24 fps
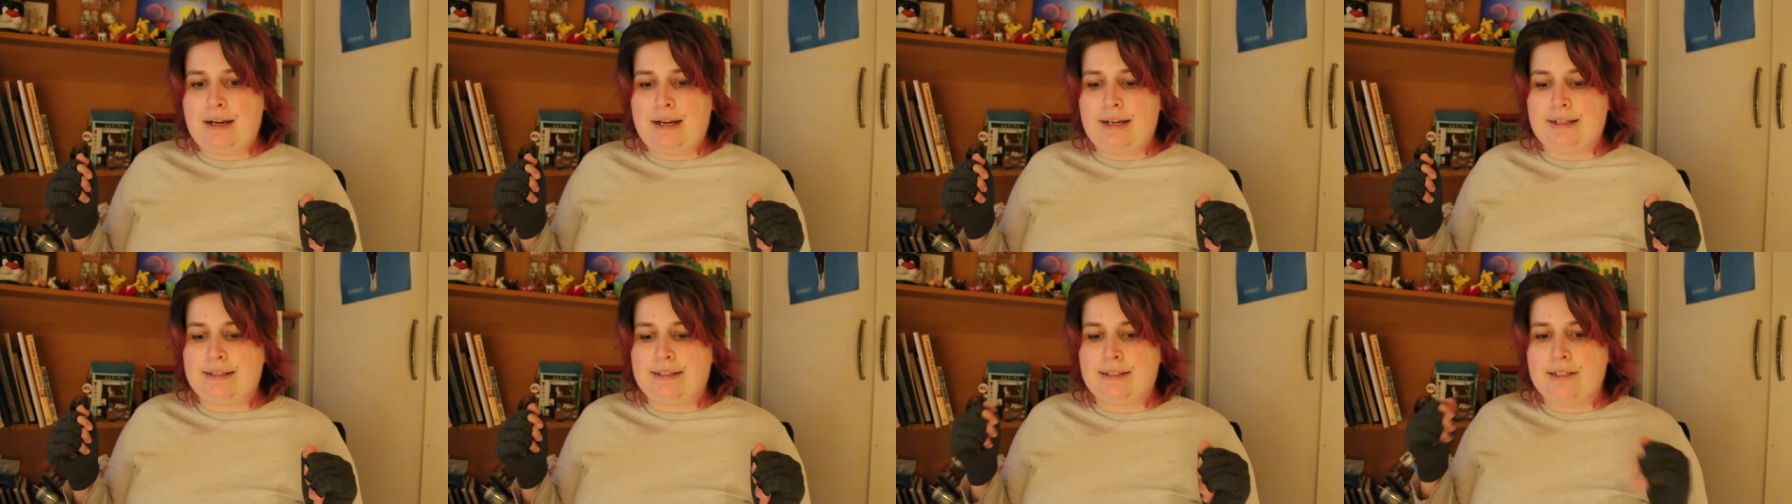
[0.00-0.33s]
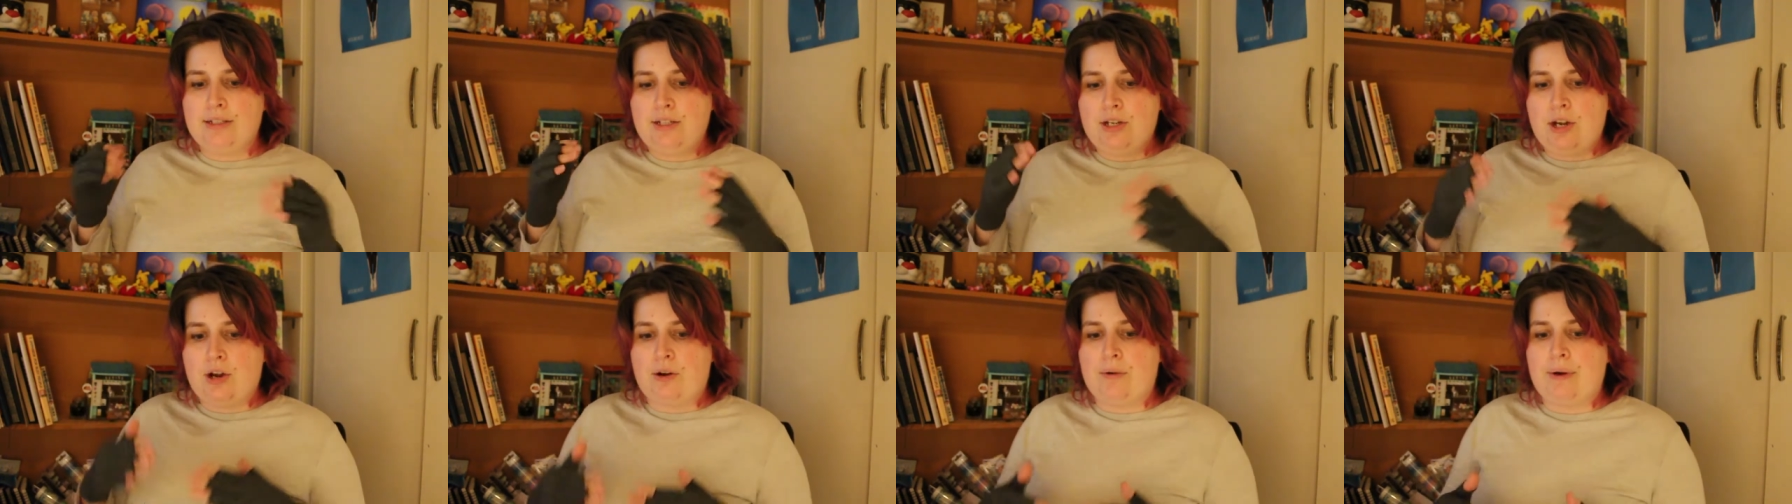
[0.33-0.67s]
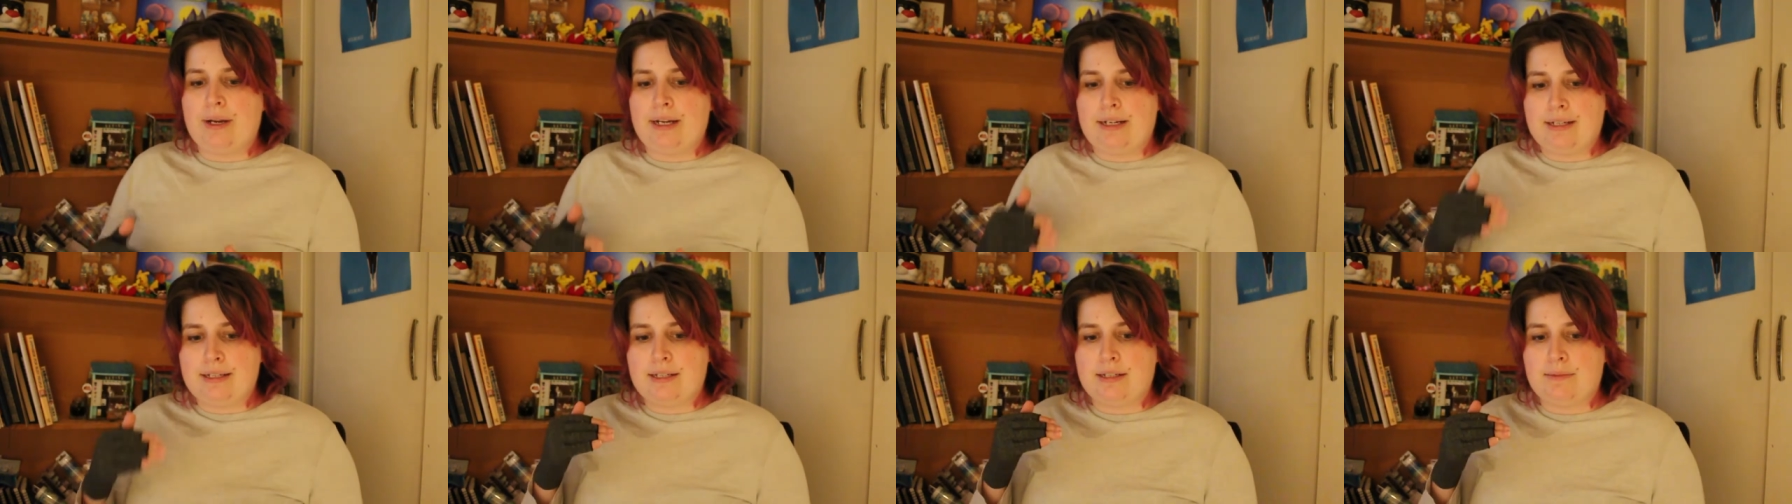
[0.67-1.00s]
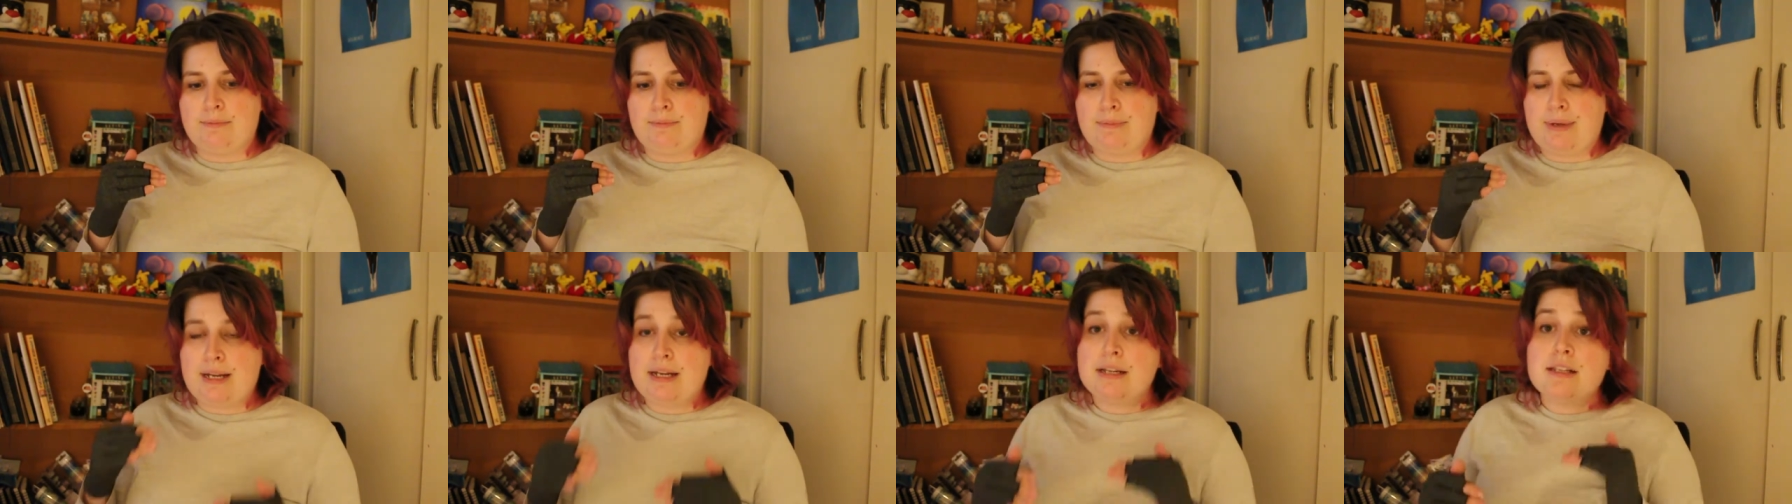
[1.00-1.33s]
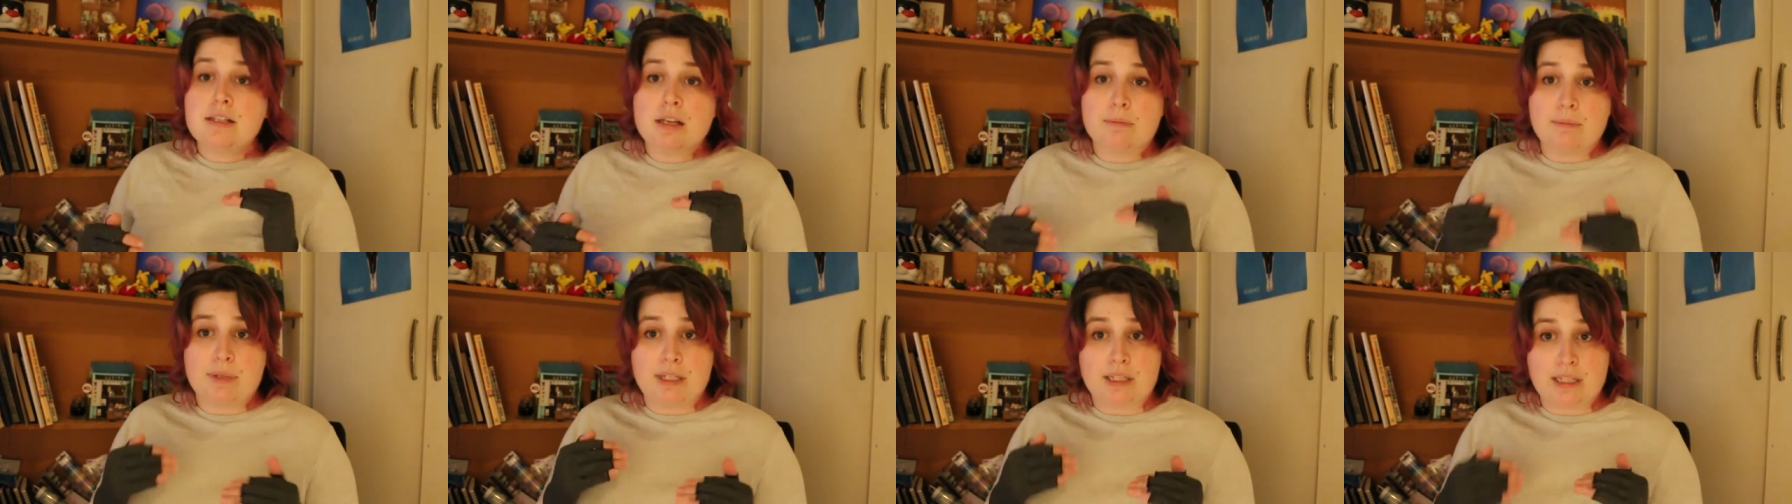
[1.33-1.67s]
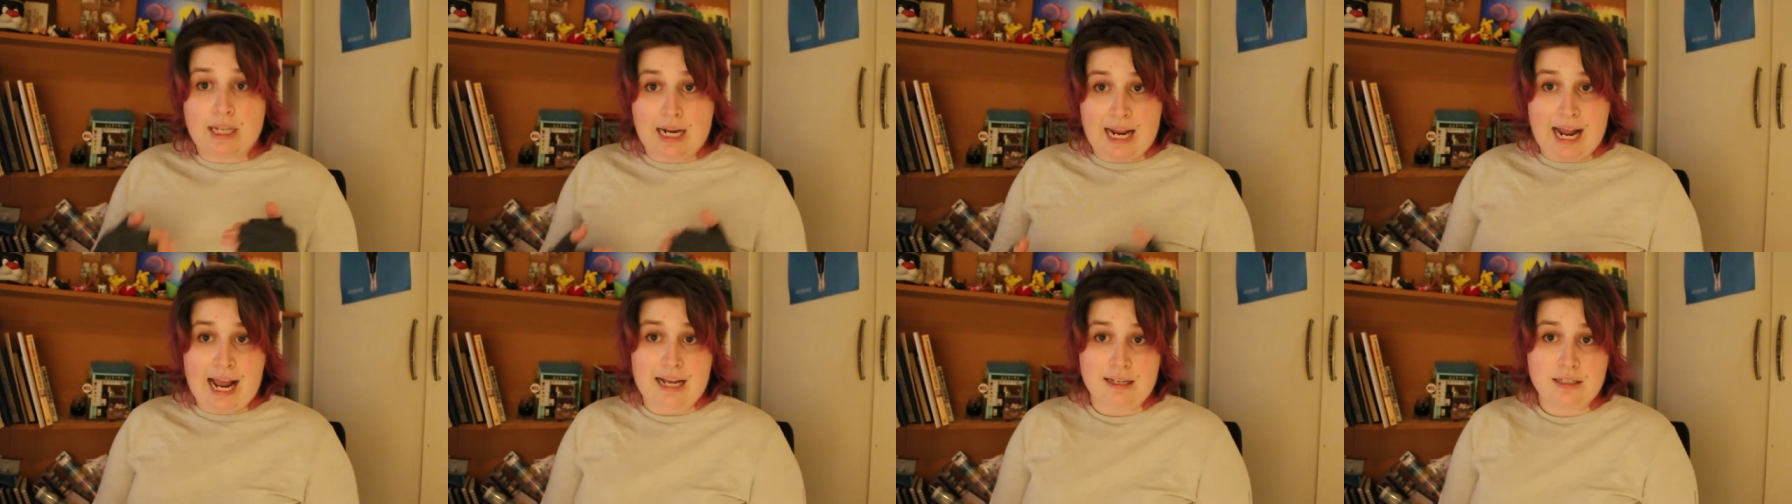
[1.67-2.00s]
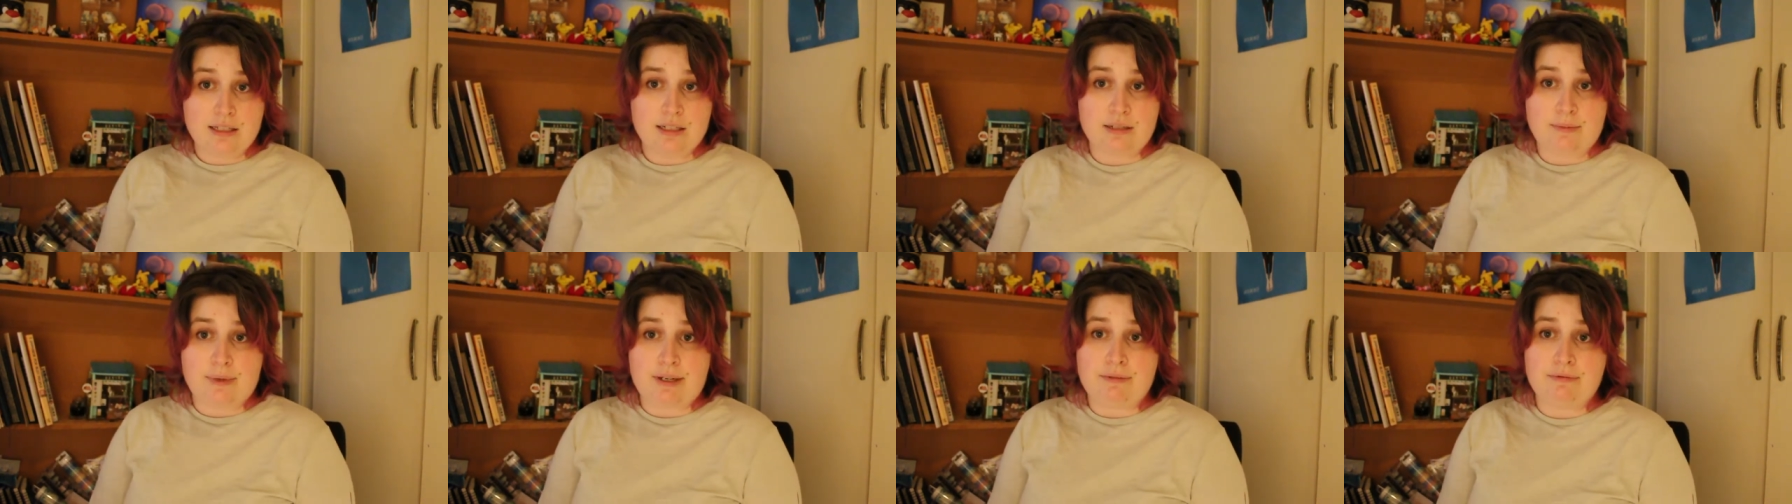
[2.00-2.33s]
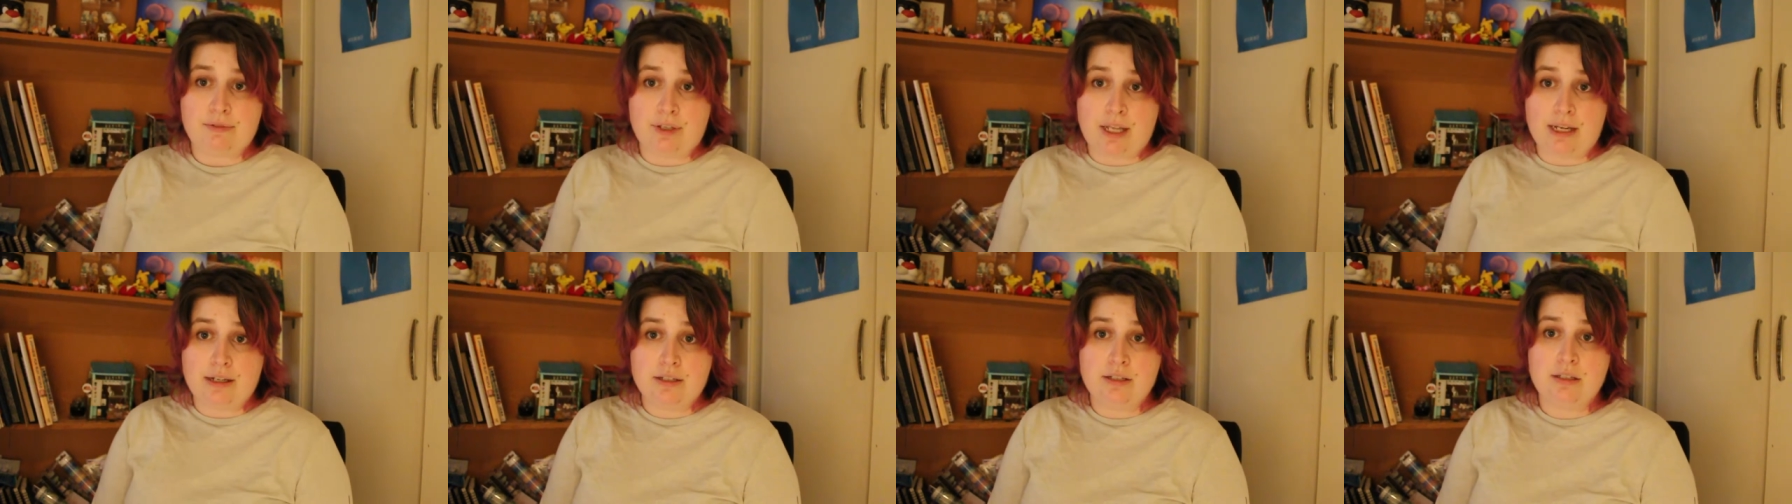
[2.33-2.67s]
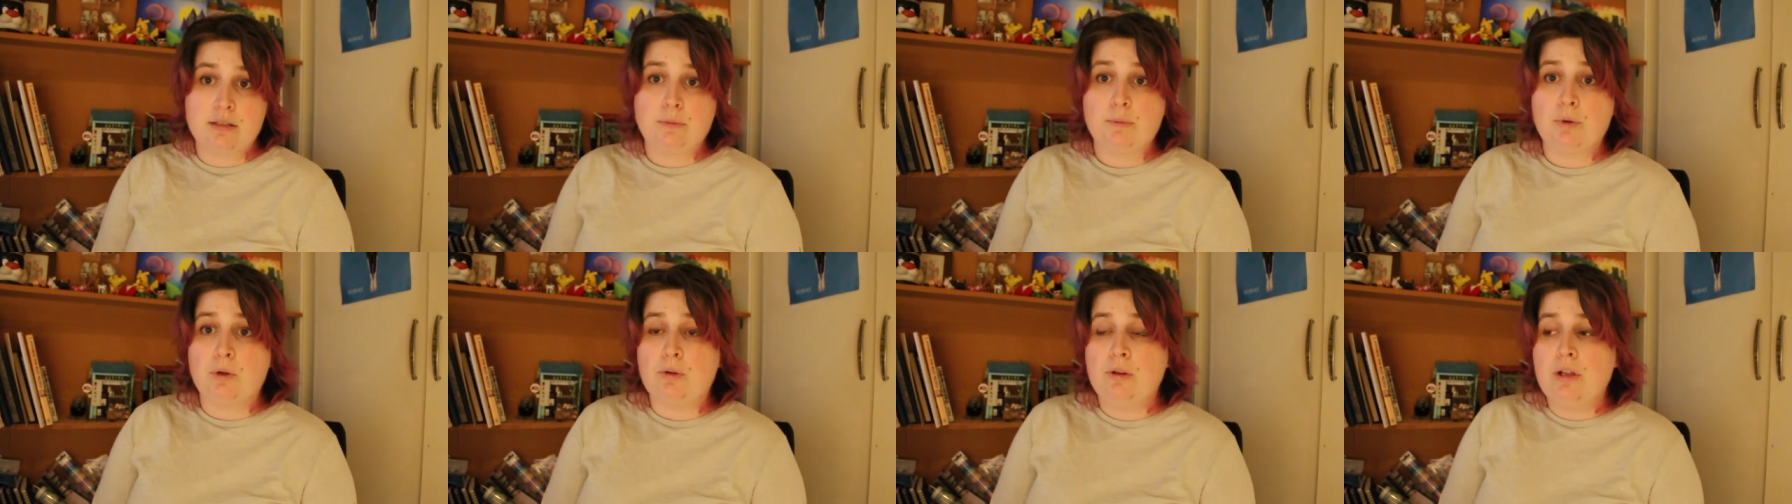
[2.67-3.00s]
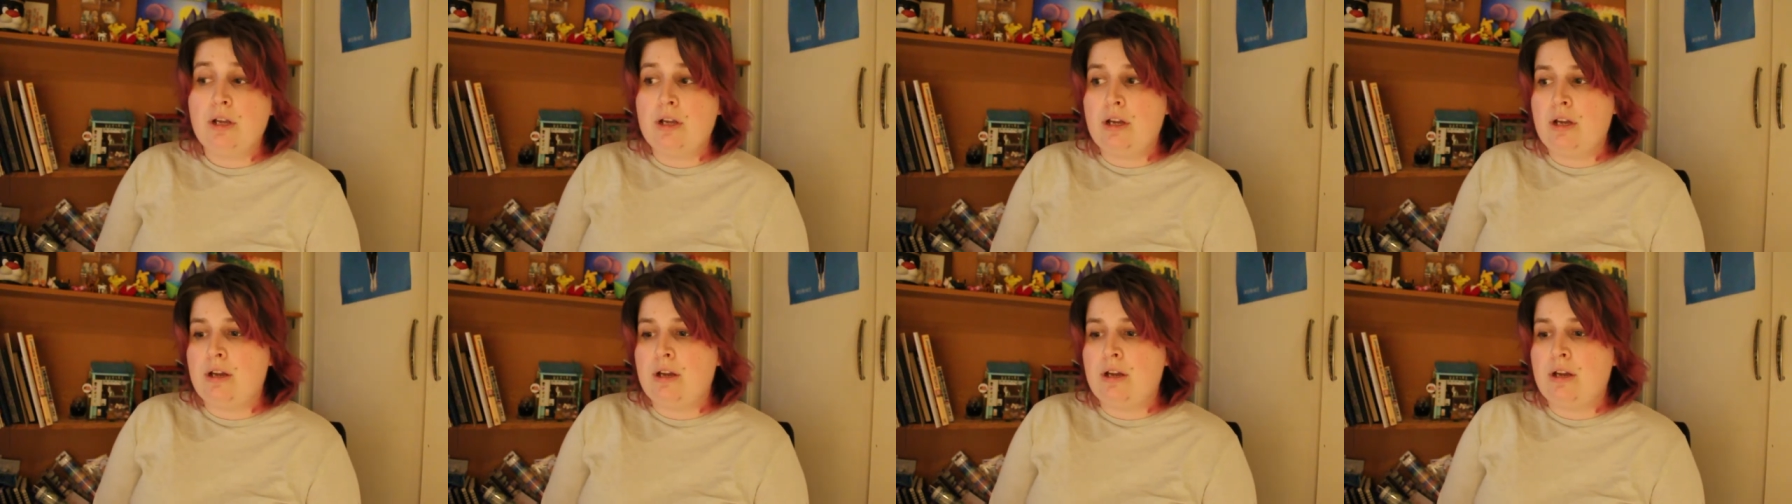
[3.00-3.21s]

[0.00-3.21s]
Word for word: it's going to be something that has to be flexible